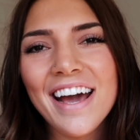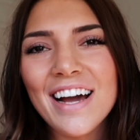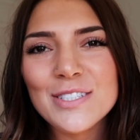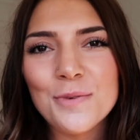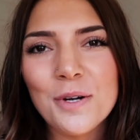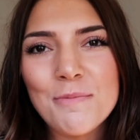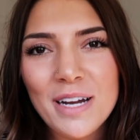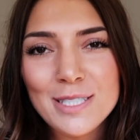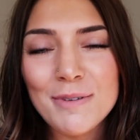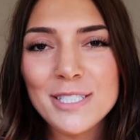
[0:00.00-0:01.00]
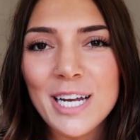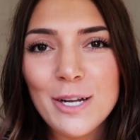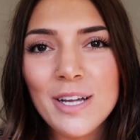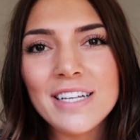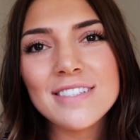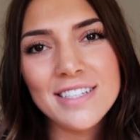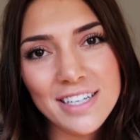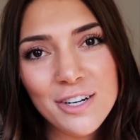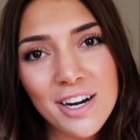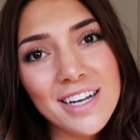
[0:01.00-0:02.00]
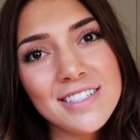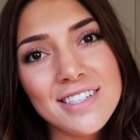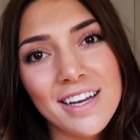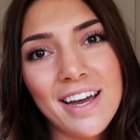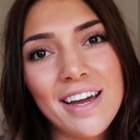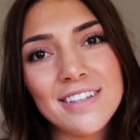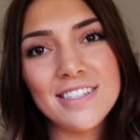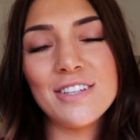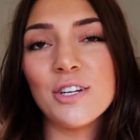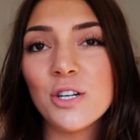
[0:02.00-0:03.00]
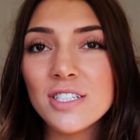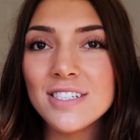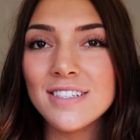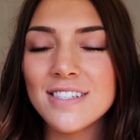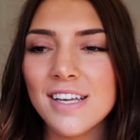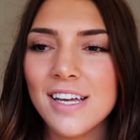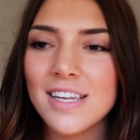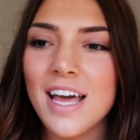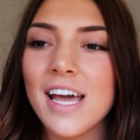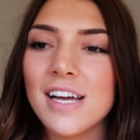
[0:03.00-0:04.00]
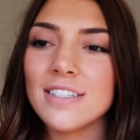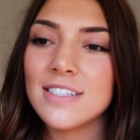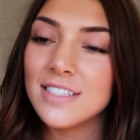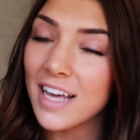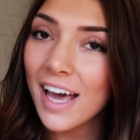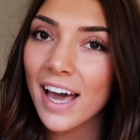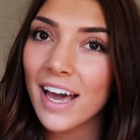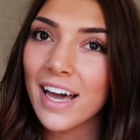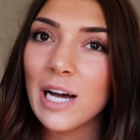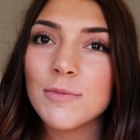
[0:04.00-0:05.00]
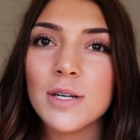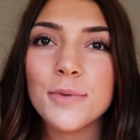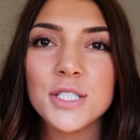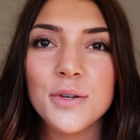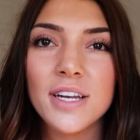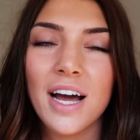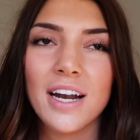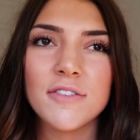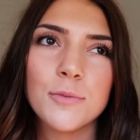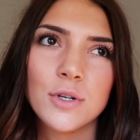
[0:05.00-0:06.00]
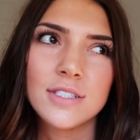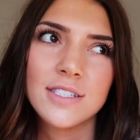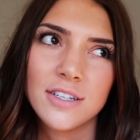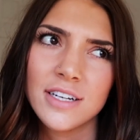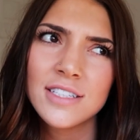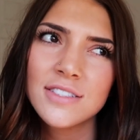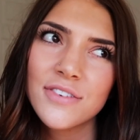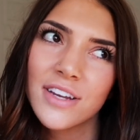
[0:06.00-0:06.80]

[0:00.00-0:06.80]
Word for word: Hey guys, welcome back to my channel. It's T. Chris, aka Taylor Christensen, and today I'm going to be doing kind of a more serious